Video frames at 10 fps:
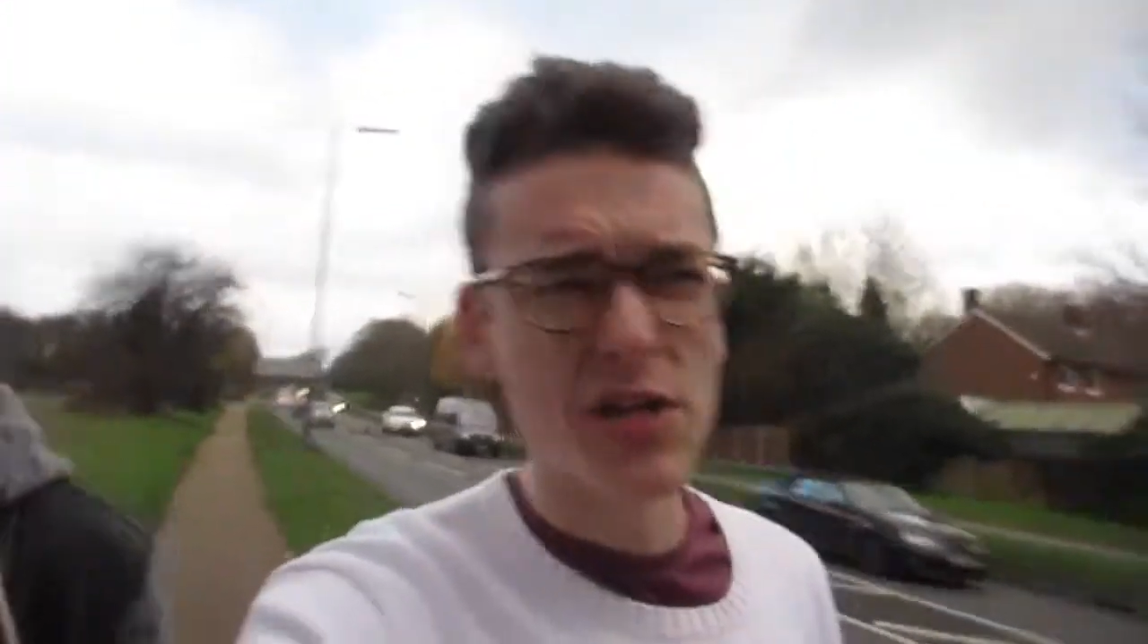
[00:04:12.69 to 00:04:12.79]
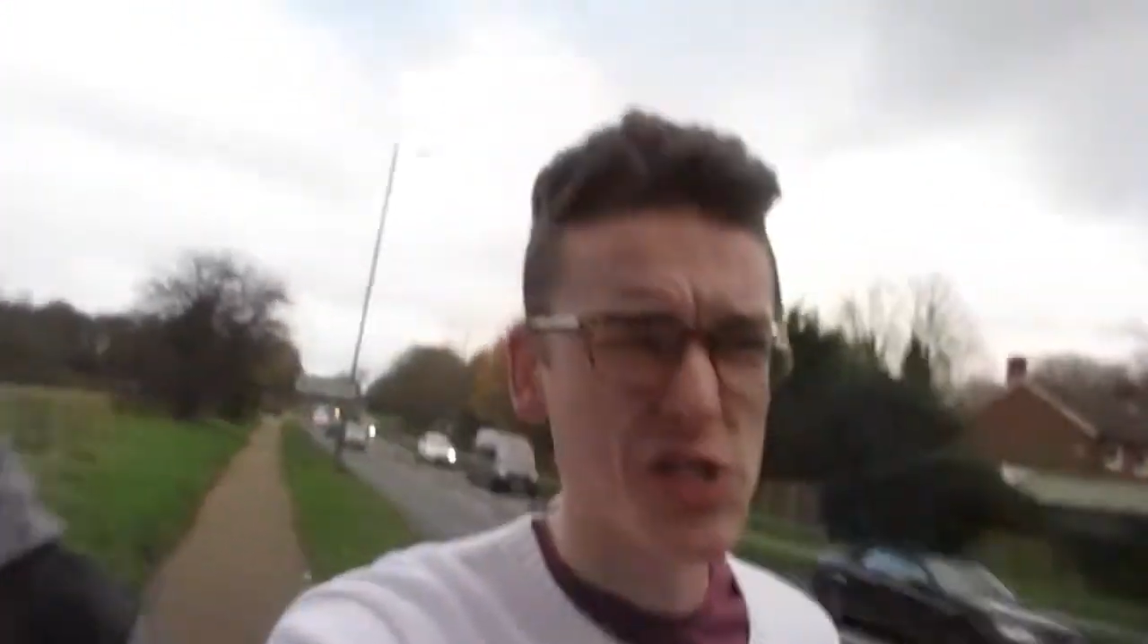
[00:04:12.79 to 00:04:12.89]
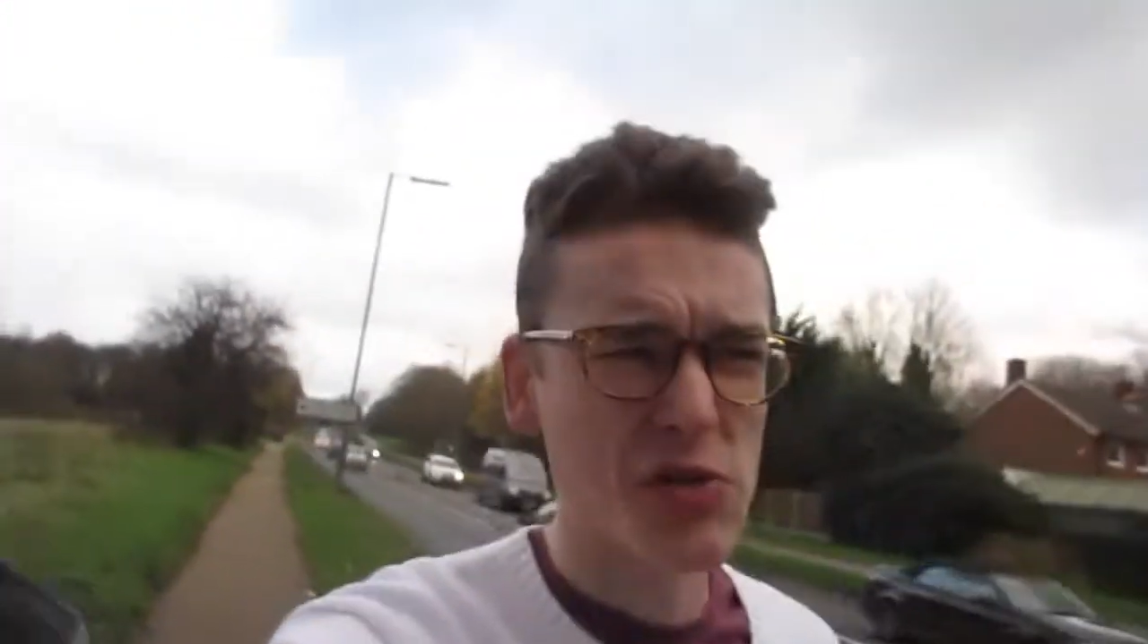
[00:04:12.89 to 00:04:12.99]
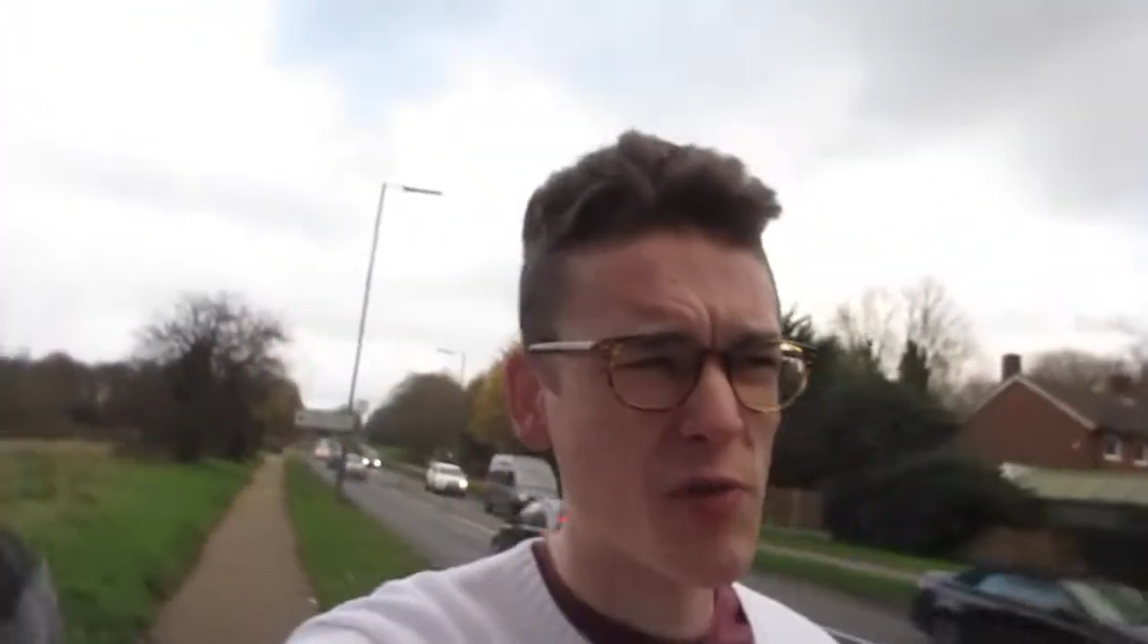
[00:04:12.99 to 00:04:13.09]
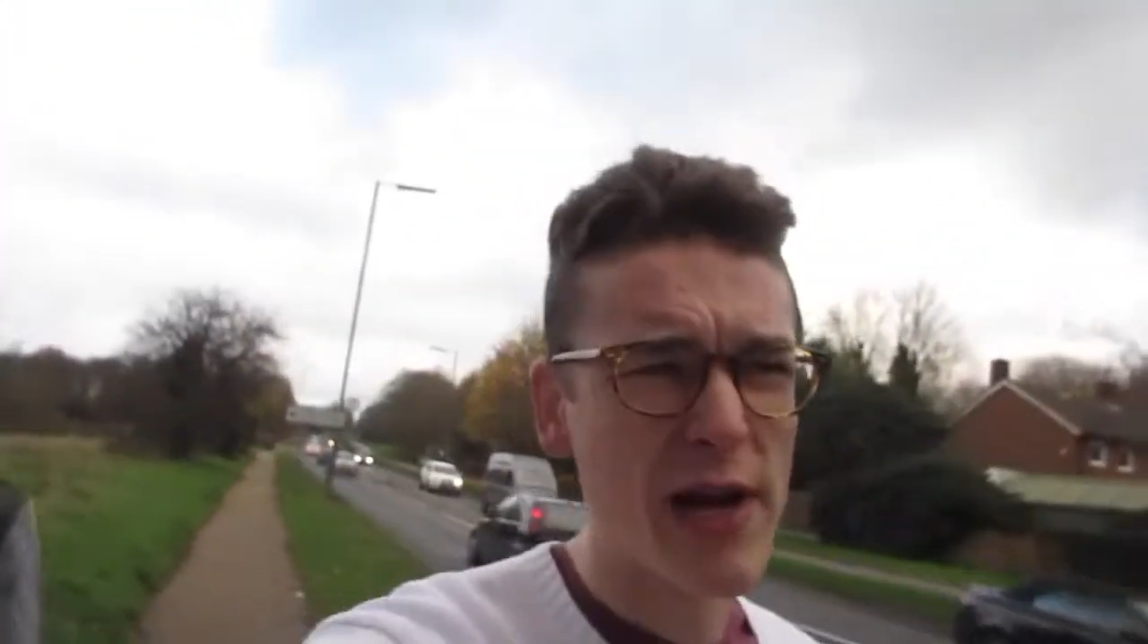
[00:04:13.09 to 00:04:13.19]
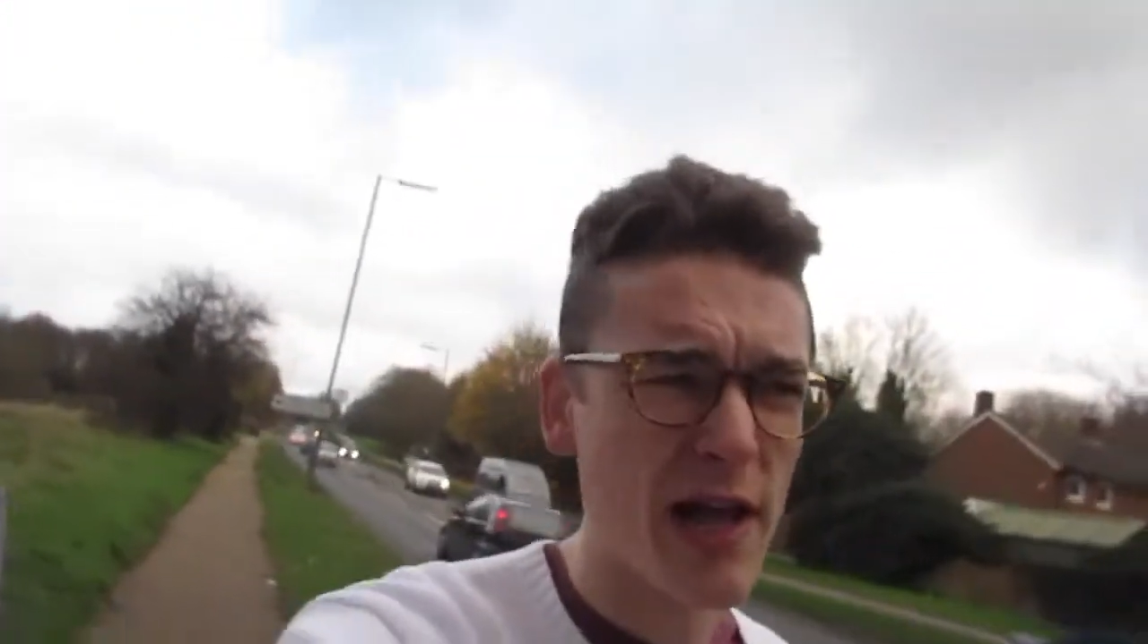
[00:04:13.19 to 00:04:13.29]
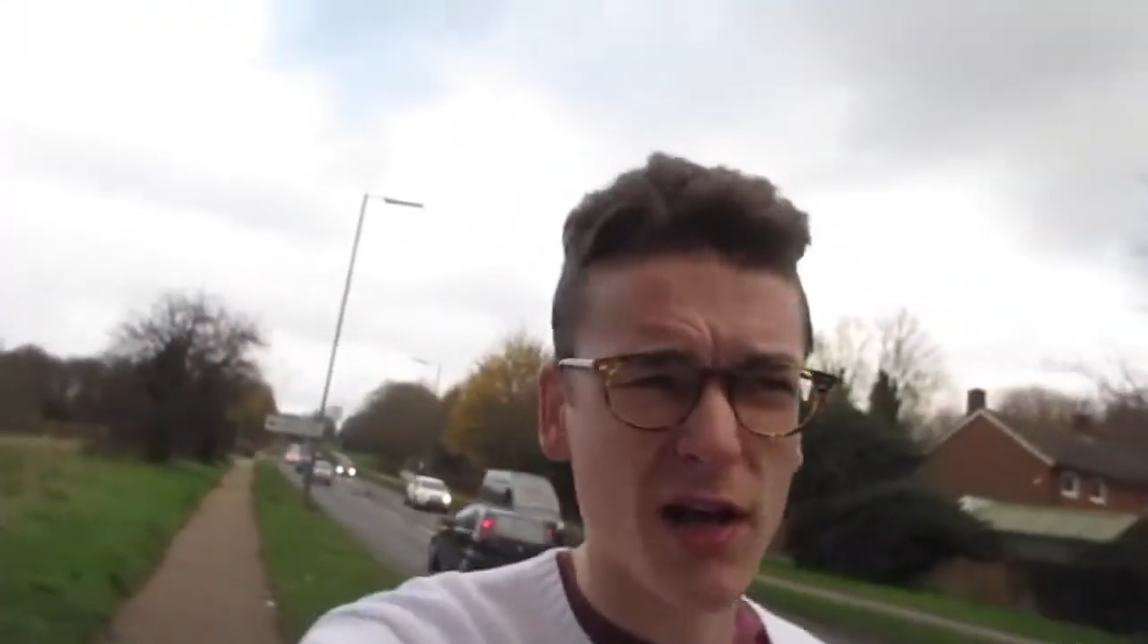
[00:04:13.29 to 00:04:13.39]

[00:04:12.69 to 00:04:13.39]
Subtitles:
it's just really